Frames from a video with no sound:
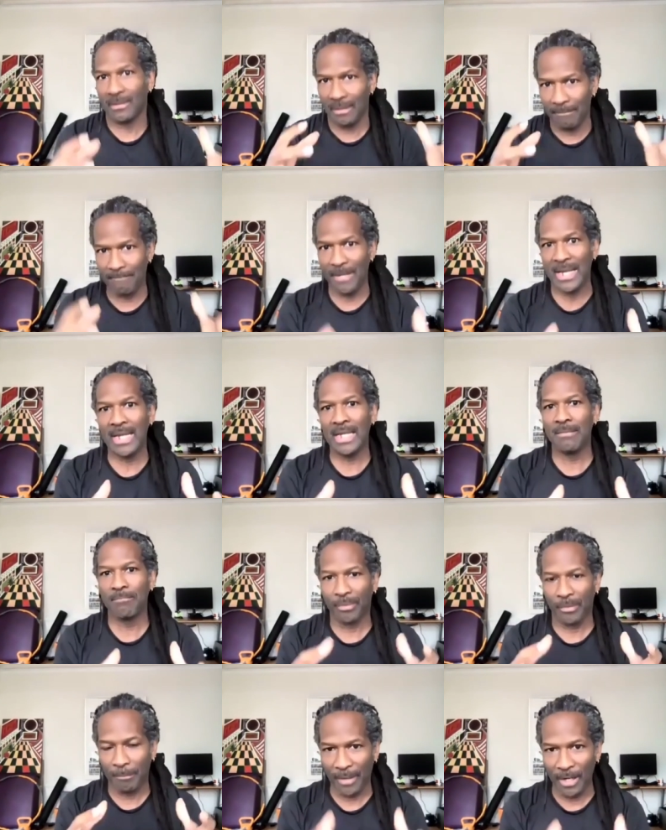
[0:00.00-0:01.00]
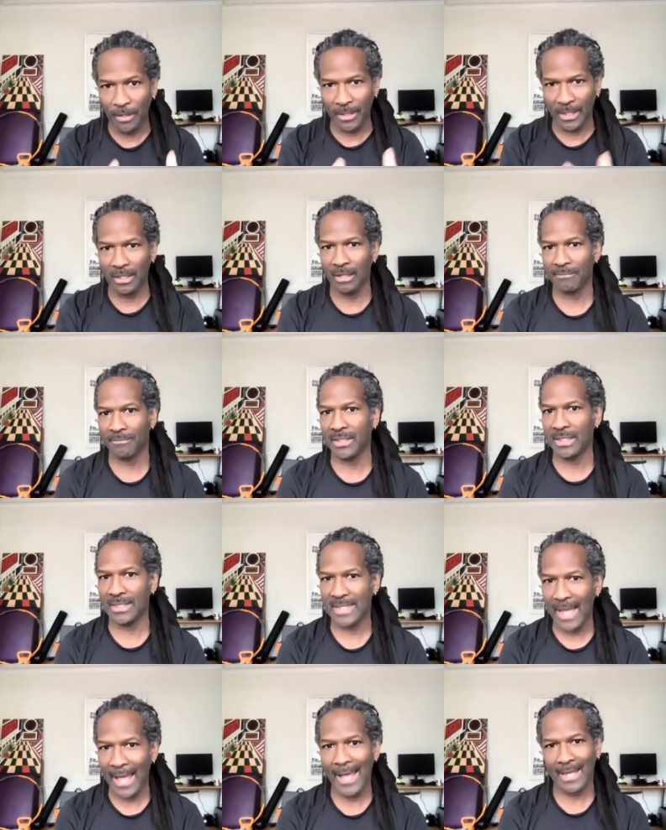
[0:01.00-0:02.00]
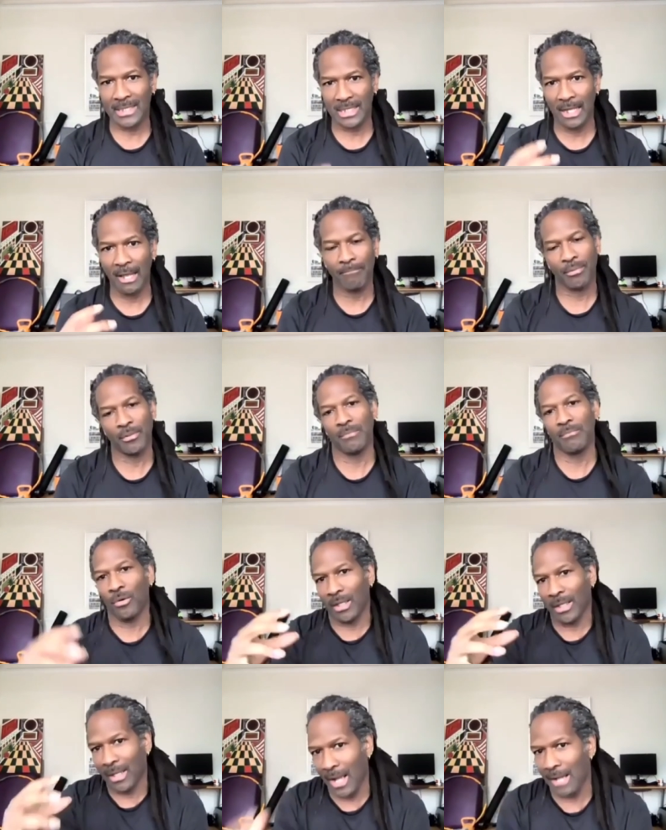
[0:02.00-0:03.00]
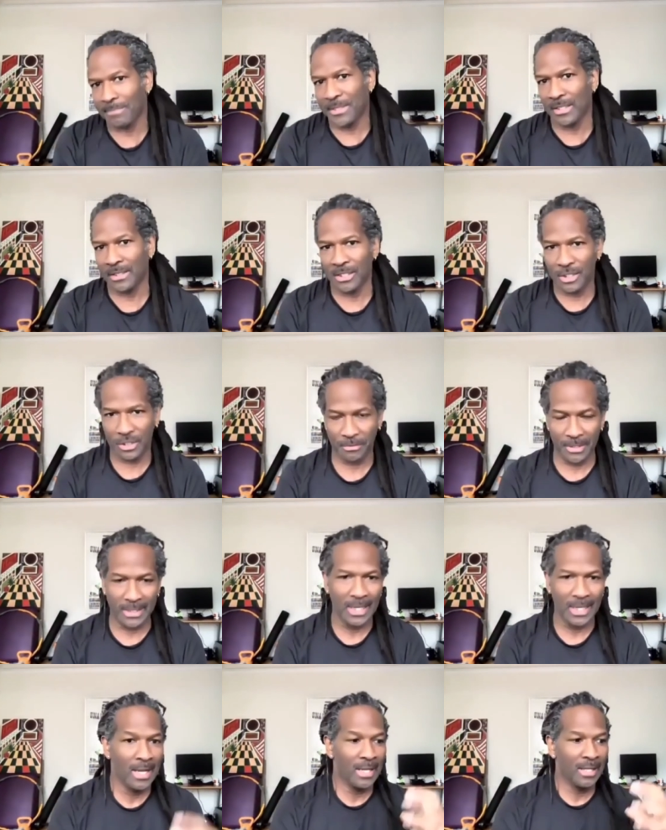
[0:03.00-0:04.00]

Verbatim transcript: the main proponent of these acts that put more cops on the street,